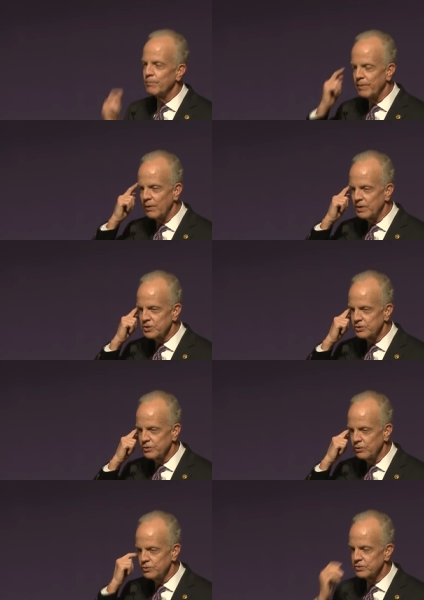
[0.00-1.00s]
by which
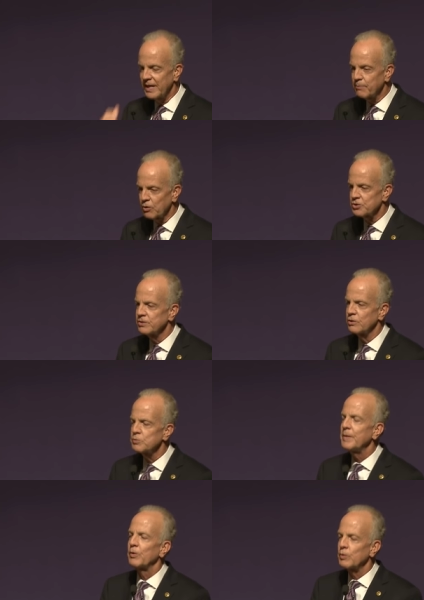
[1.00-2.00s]
those, that person, those
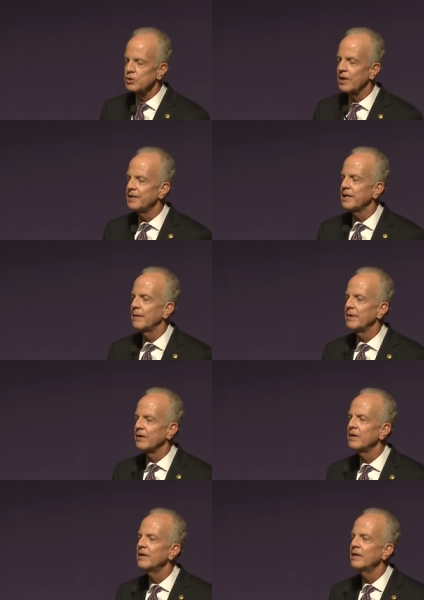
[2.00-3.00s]
people who are trying to come here,